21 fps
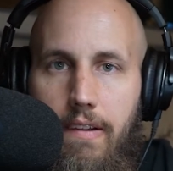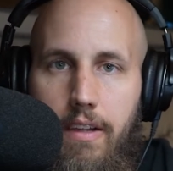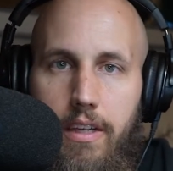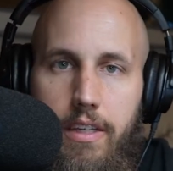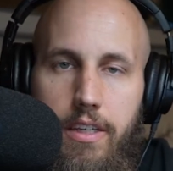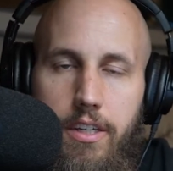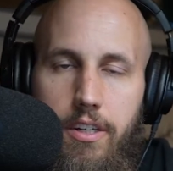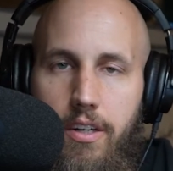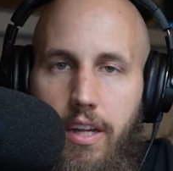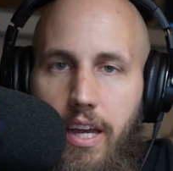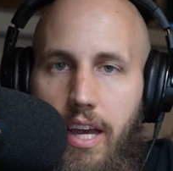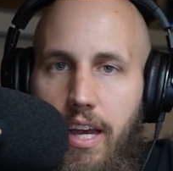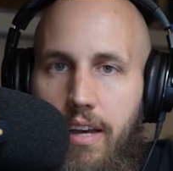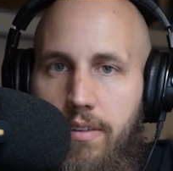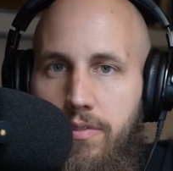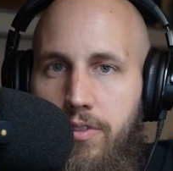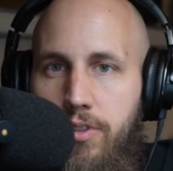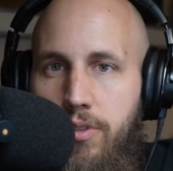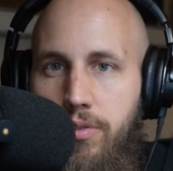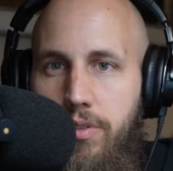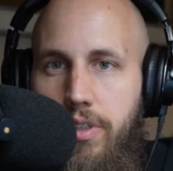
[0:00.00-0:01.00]
year and a
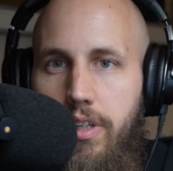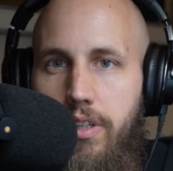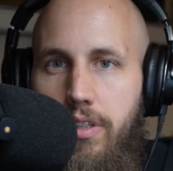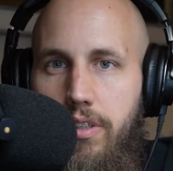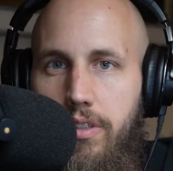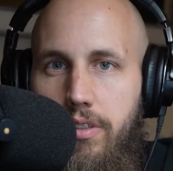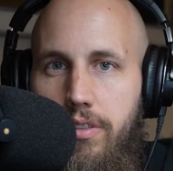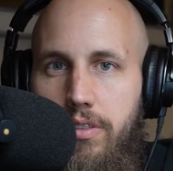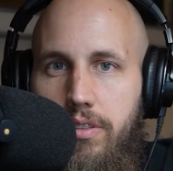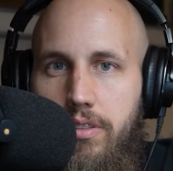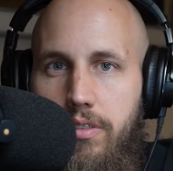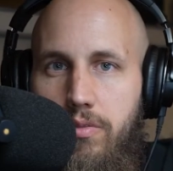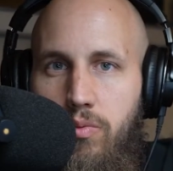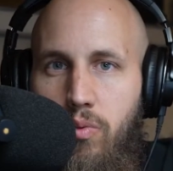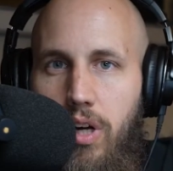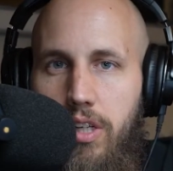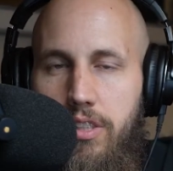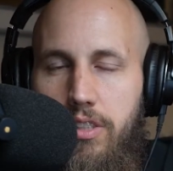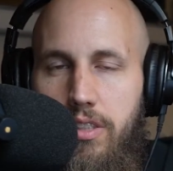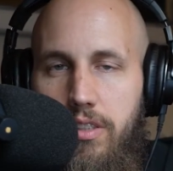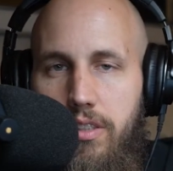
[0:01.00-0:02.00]
half, 2 years,
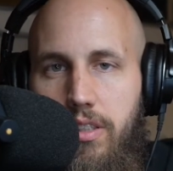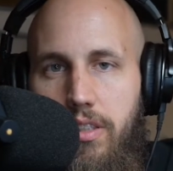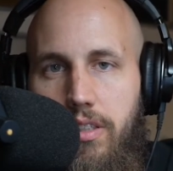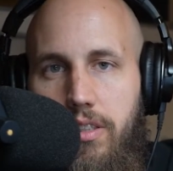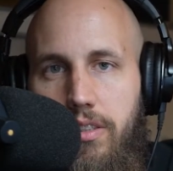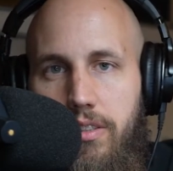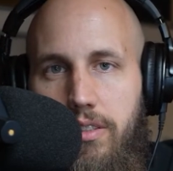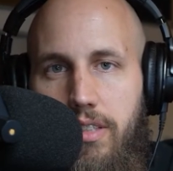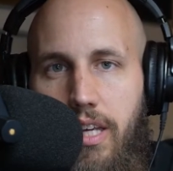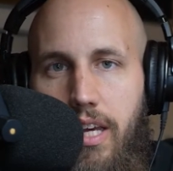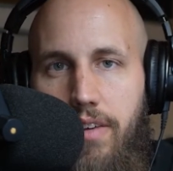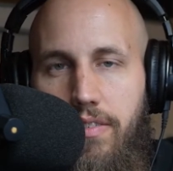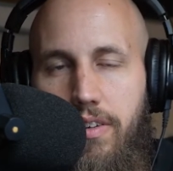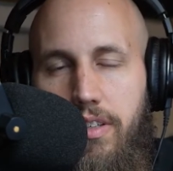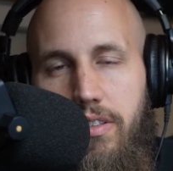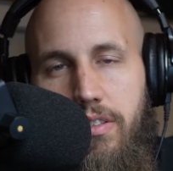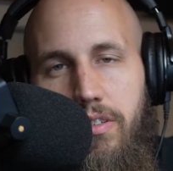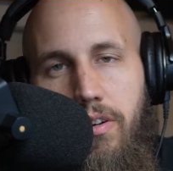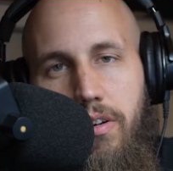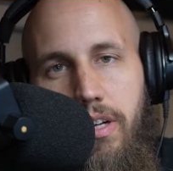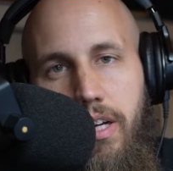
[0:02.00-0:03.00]
watching their
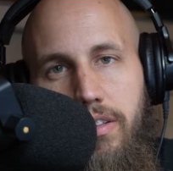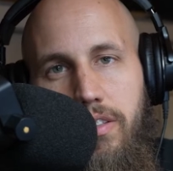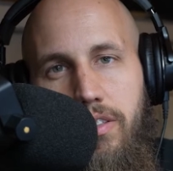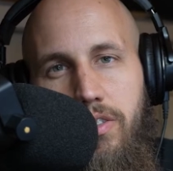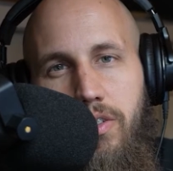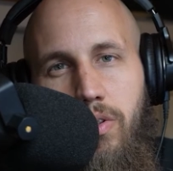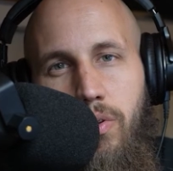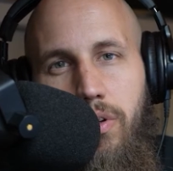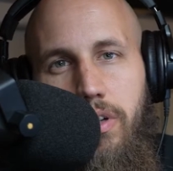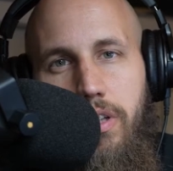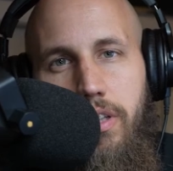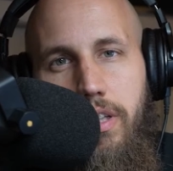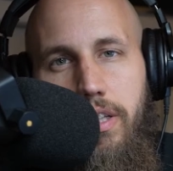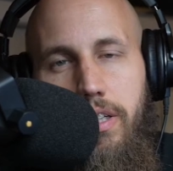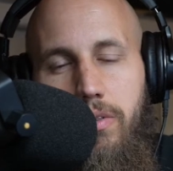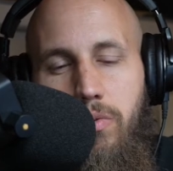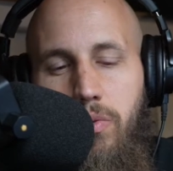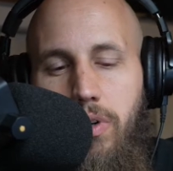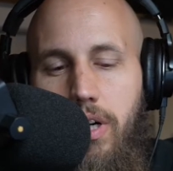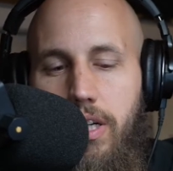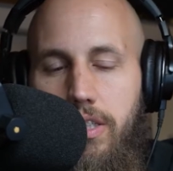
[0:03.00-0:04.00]
savings go down the
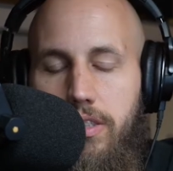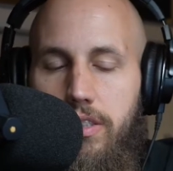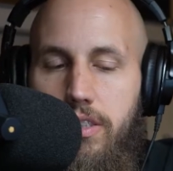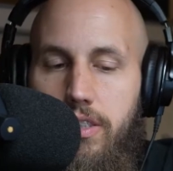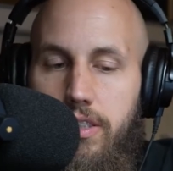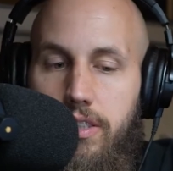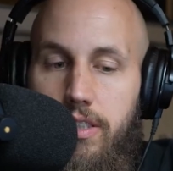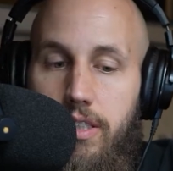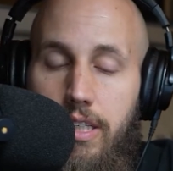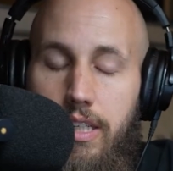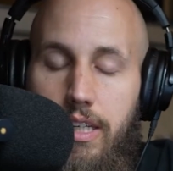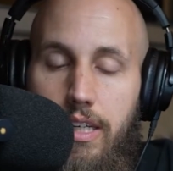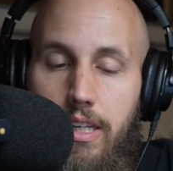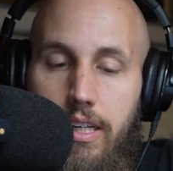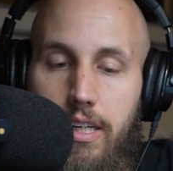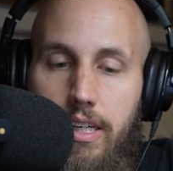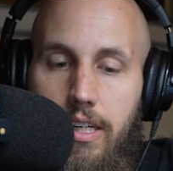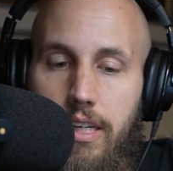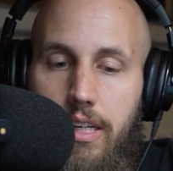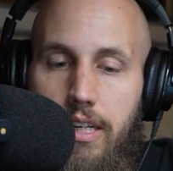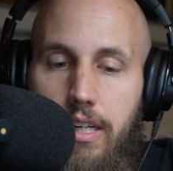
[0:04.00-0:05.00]
toilet, watching
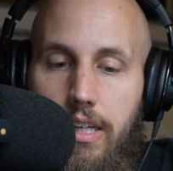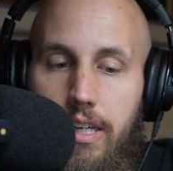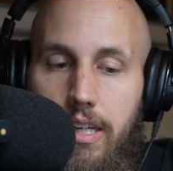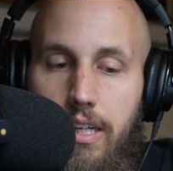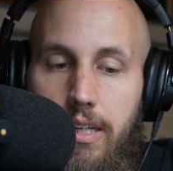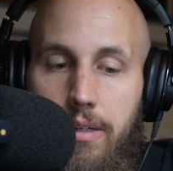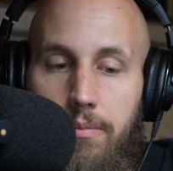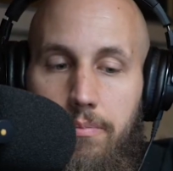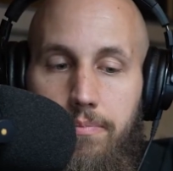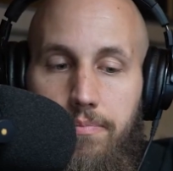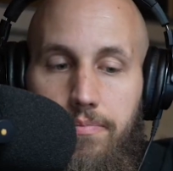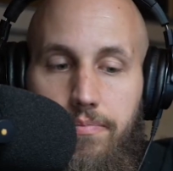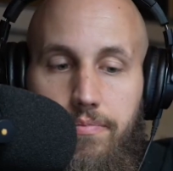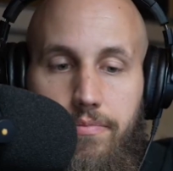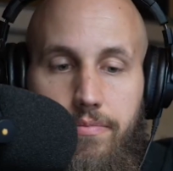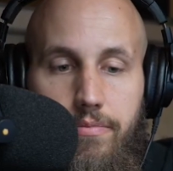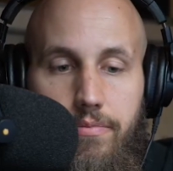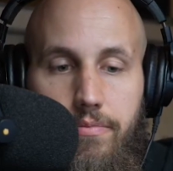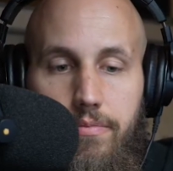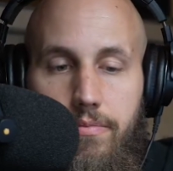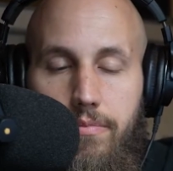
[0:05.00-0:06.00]

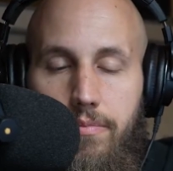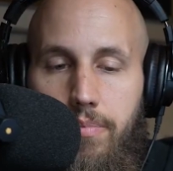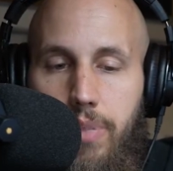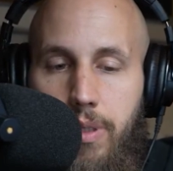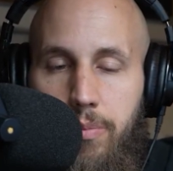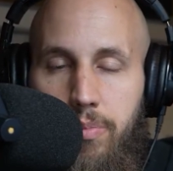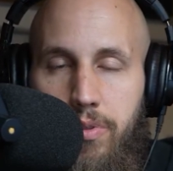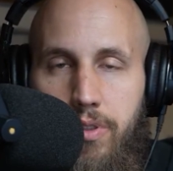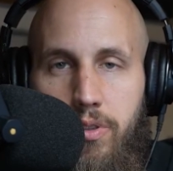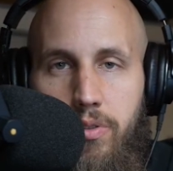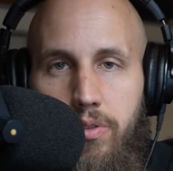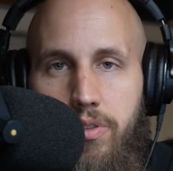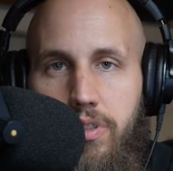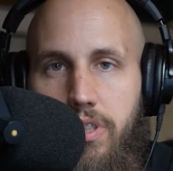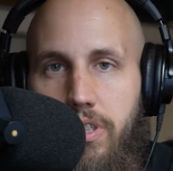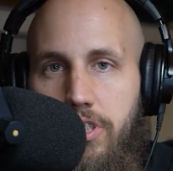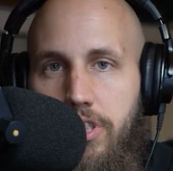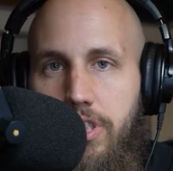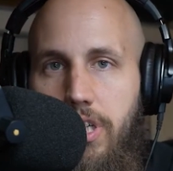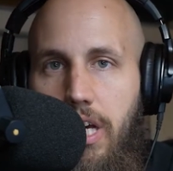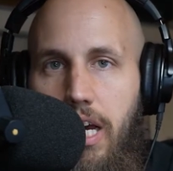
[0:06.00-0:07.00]
people lose
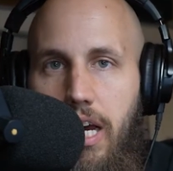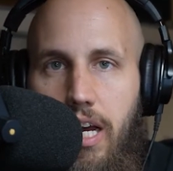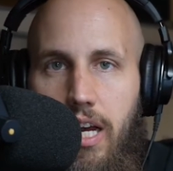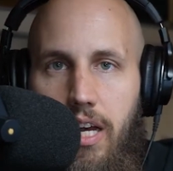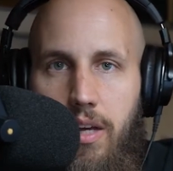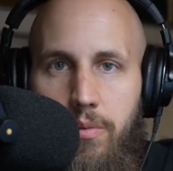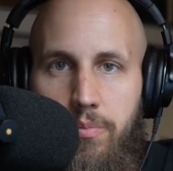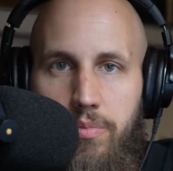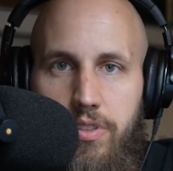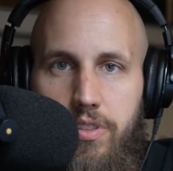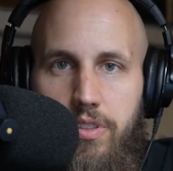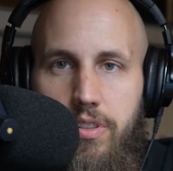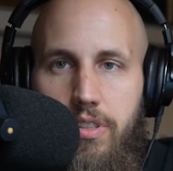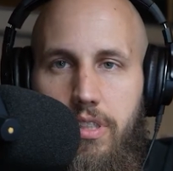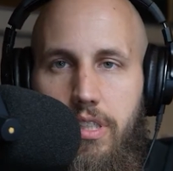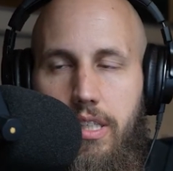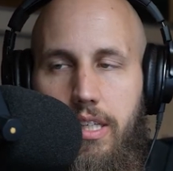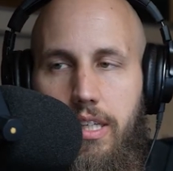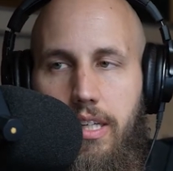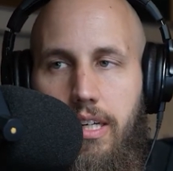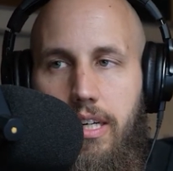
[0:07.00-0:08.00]
their jobs,
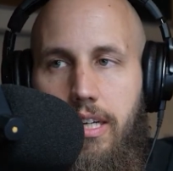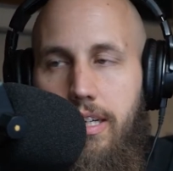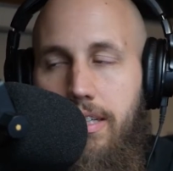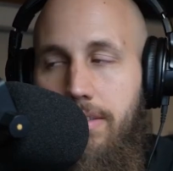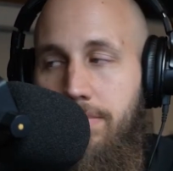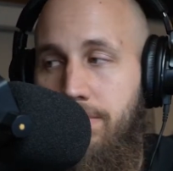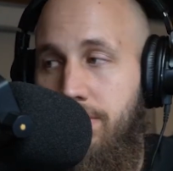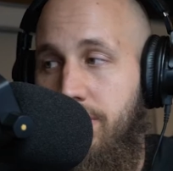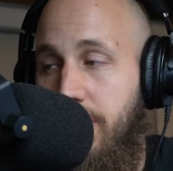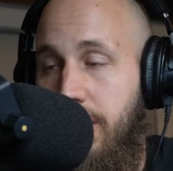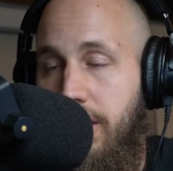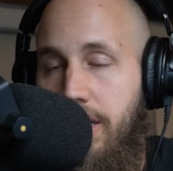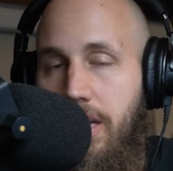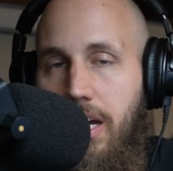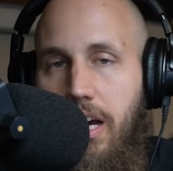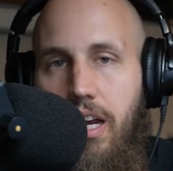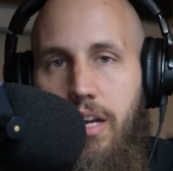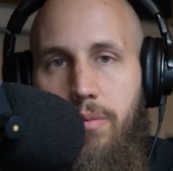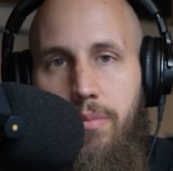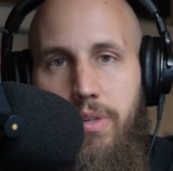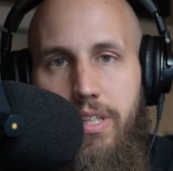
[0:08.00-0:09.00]
the
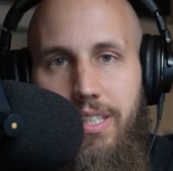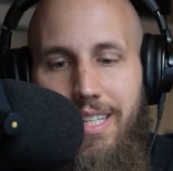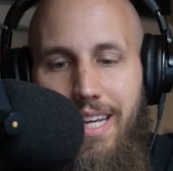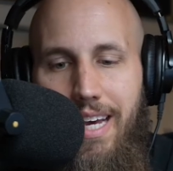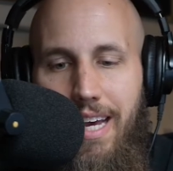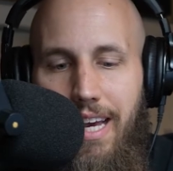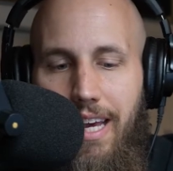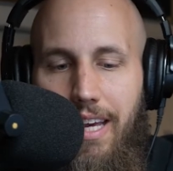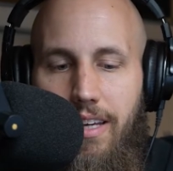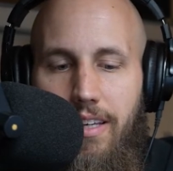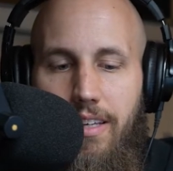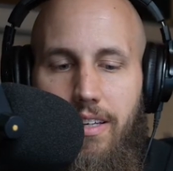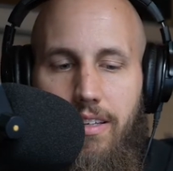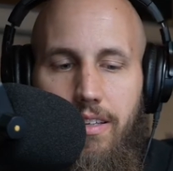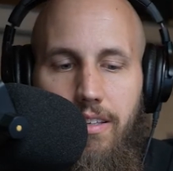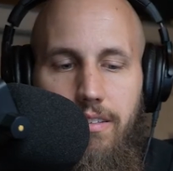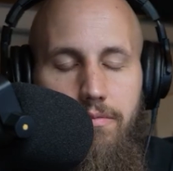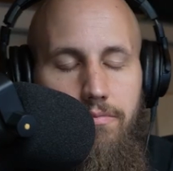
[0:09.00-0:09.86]
economy tank,